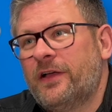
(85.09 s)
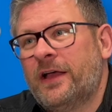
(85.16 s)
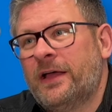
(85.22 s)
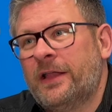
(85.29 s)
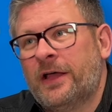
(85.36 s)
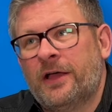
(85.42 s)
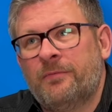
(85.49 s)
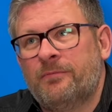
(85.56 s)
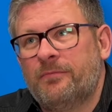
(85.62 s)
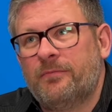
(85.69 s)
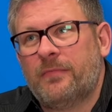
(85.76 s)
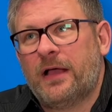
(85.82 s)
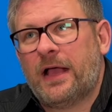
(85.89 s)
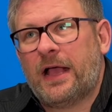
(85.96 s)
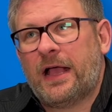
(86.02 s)
And,
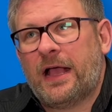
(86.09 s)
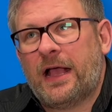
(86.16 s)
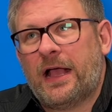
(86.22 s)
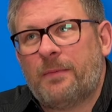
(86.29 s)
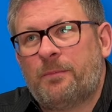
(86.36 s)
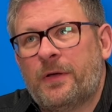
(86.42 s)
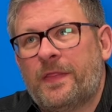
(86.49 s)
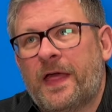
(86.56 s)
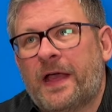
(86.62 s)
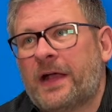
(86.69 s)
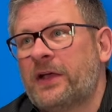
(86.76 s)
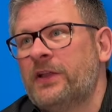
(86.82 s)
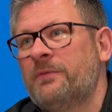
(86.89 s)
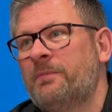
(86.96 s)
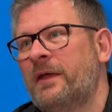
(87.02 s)
but that
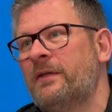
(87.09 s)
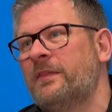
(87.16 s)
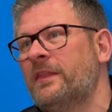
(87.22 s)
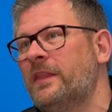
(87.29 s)
could have been